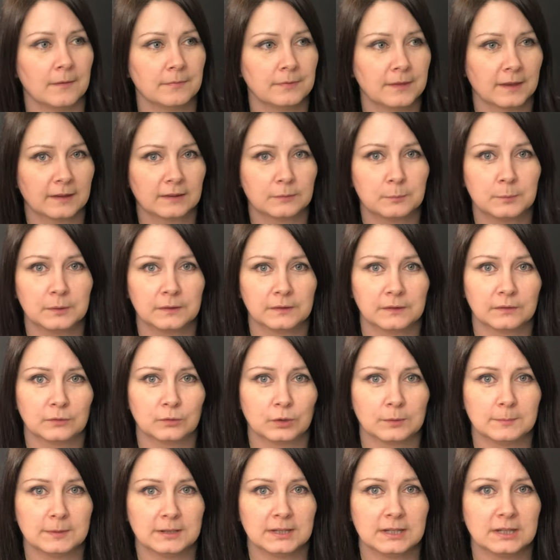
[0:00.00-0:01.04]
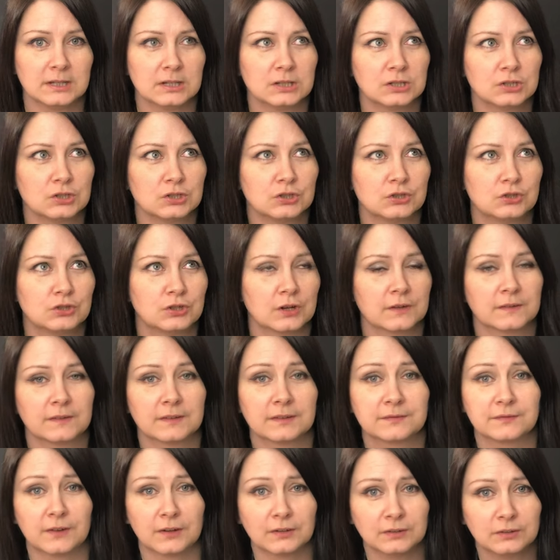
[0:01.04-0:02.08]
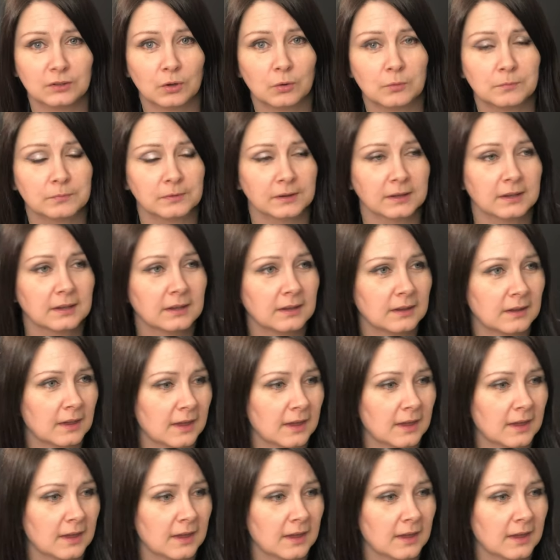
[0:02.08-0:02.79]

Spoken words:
Next week's is going to be just as fun, hopefully.